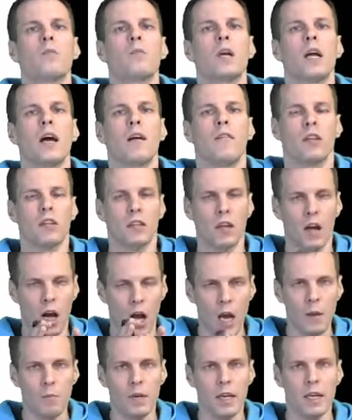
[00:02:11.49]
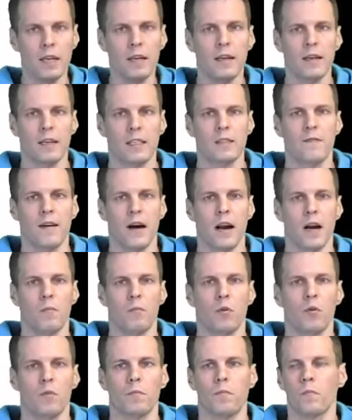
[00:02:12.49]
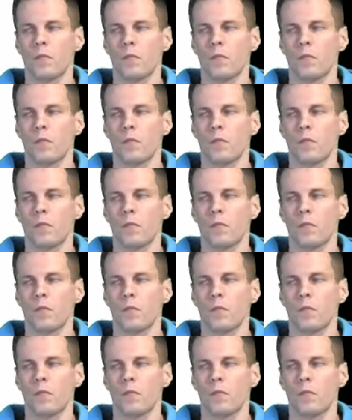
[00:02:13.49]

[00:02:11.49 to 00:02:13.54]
we have a time index variable.